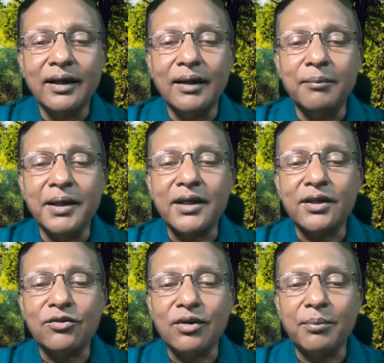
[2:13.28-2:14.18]
and
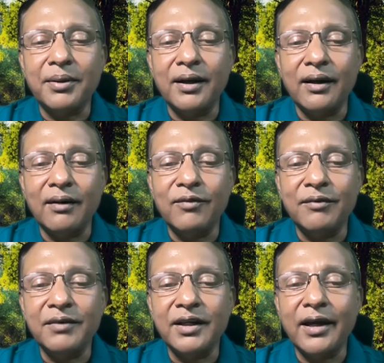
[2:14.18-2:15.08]
make it triphala,
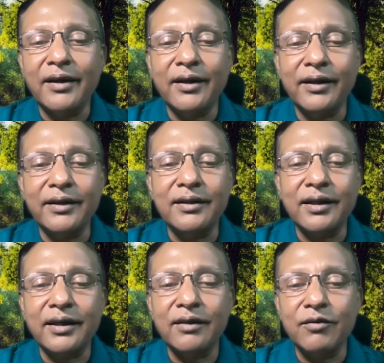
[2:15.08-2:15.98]
when we add
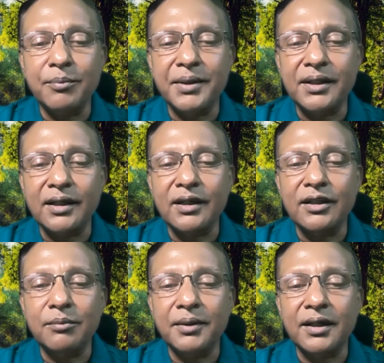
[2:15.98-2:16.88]
haritaki and
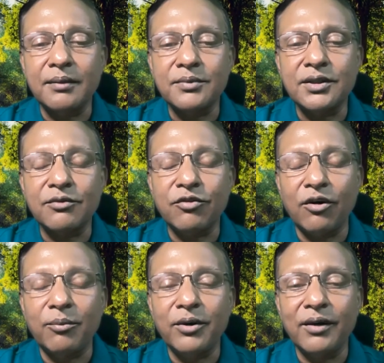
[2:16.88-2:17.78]
vipitaki, it becomes a
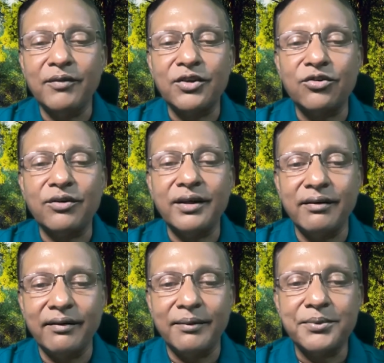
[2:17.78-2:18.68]
formula with
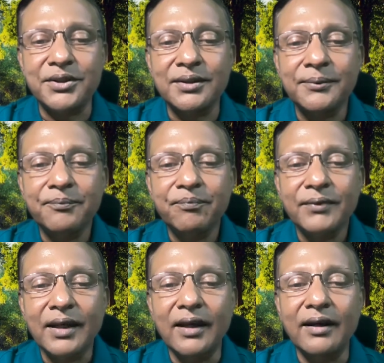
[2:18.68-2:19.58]
three herbs.
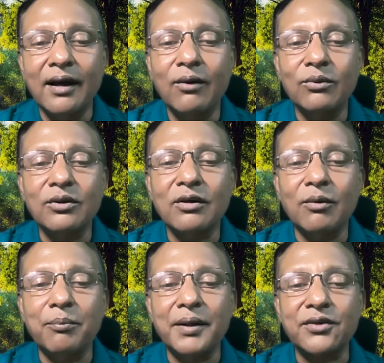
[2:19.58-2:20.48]
And now the
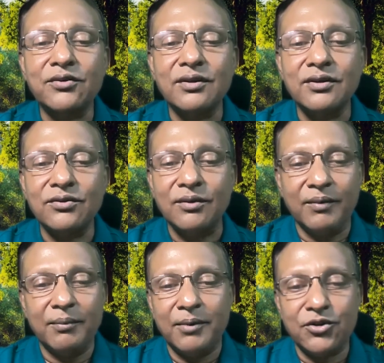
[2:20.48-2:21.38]
complexity is
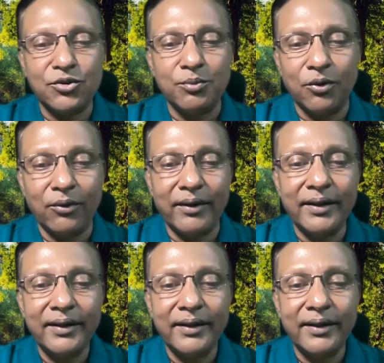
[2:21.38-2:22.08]
even much more.